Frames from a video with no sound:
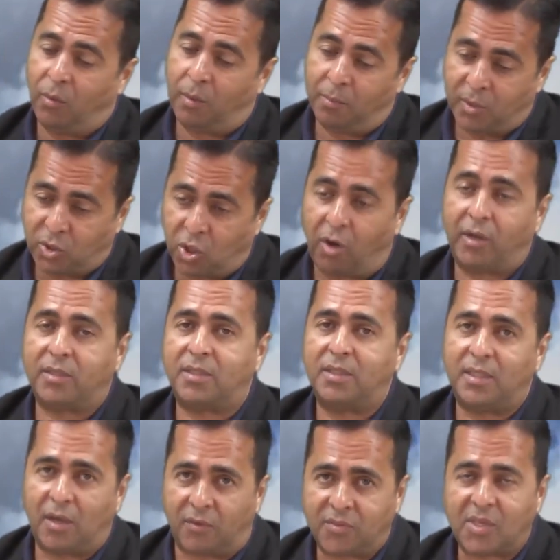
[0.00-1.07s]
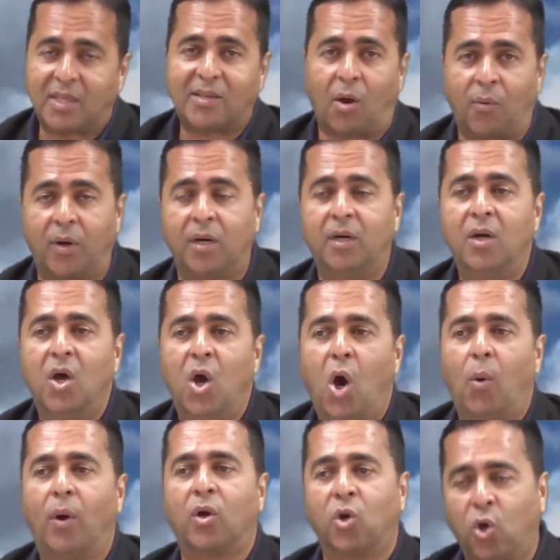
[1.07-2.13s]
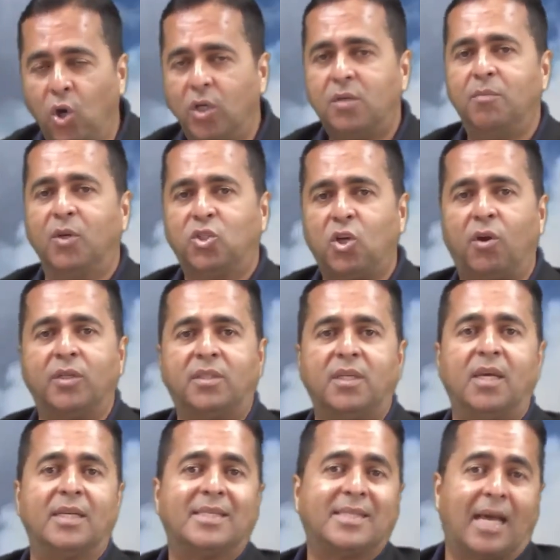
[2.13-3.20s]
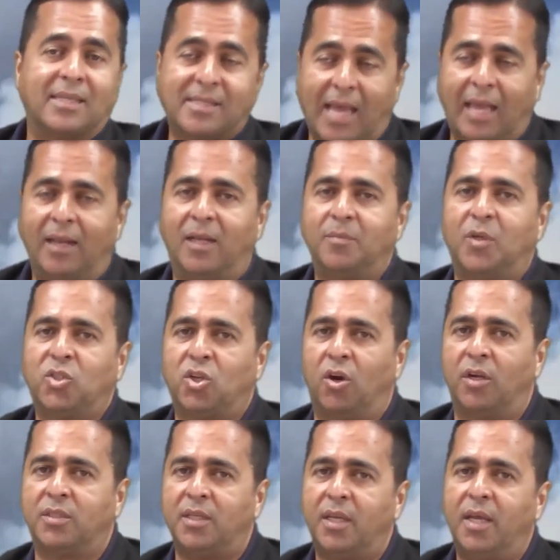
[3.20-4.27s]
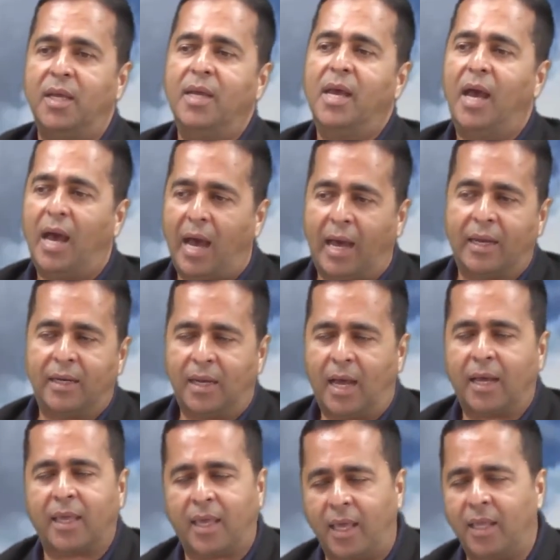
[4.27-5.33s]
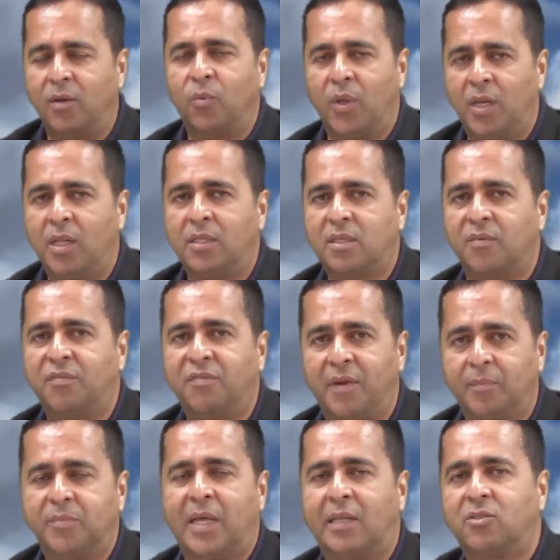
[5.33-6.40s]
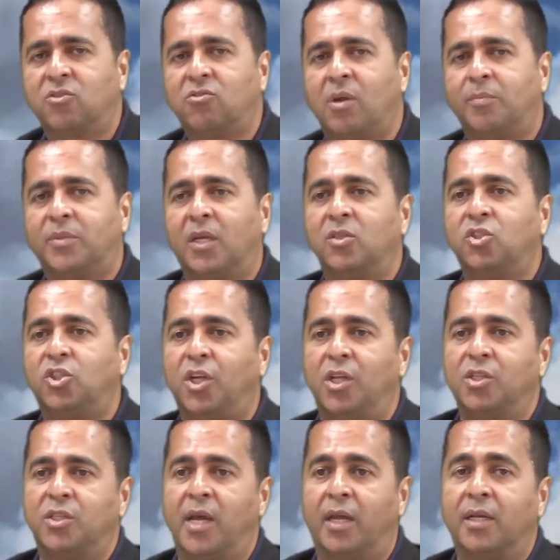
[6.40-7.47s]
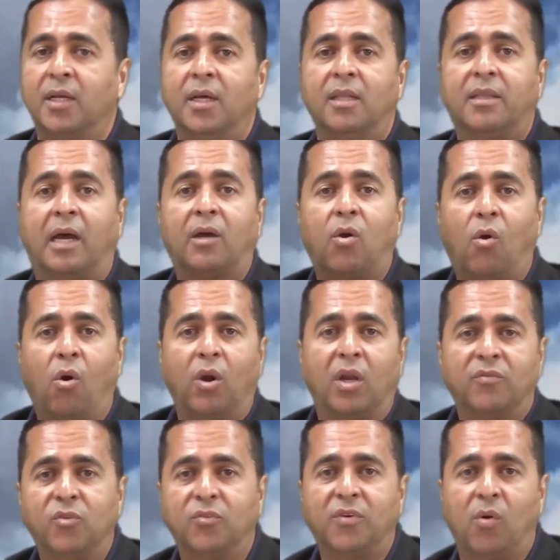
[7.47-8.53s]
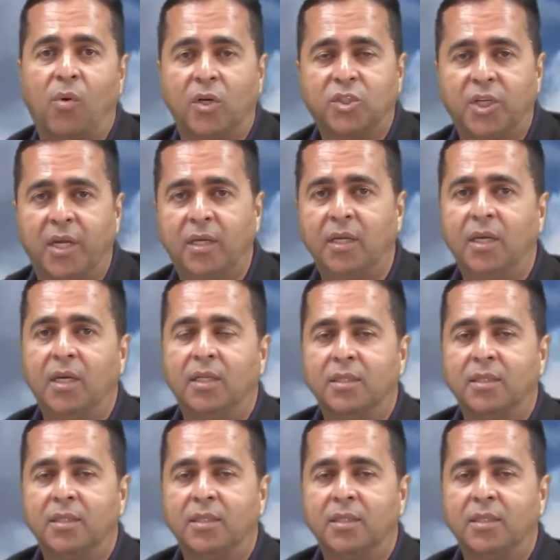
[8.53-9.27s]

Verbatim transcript: Our majority of our our good majority is a silent majority and again we need to flip that script and change that. Thank all of you for watching.